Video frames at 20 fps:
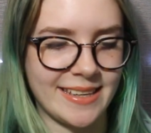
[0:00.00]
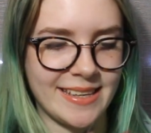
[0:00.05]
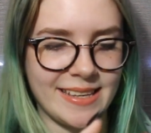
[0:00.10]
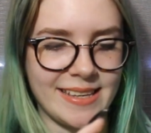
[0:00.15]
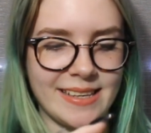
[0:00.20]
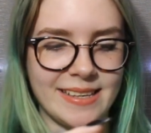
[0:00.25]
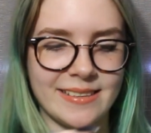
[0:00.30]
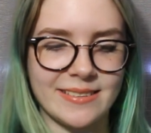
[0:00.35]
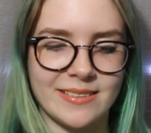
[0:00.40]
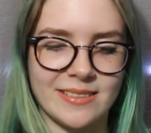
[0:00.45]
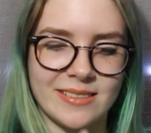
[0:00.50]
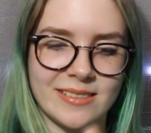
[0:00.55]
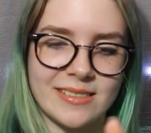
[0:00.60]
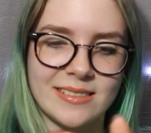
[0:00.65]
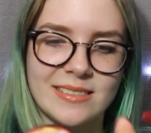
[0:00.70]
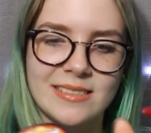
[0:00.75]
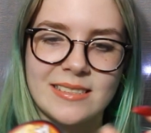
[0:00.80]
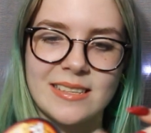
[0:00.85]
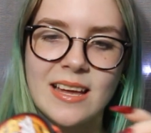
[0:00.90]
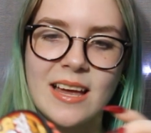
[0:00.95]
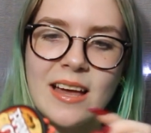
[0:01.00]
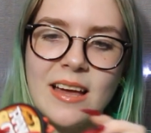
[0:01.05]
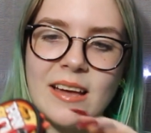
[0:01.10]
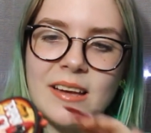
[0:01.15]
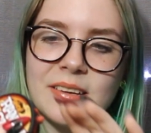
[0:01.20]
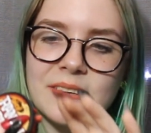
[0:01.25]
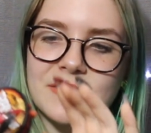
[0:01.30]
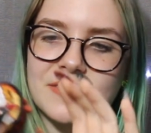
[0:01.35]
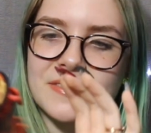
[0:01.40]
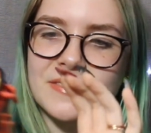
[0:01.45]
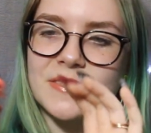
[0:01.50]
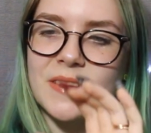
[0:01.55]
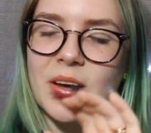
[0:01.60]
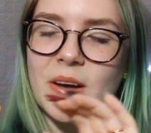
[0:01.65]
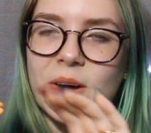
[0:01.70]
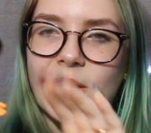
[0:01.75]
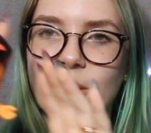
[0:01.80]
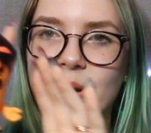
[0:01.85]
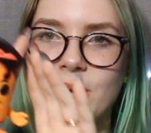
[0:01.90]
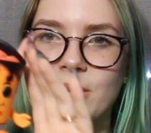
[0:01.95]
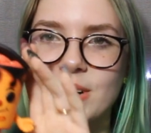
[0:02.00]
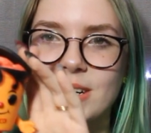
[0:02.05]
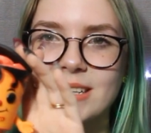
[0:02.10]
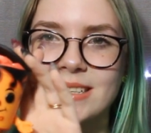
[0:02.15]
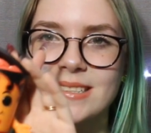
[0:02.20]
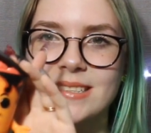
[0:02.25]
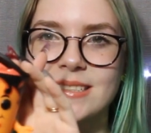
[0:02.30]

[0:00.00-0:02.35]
He looks so,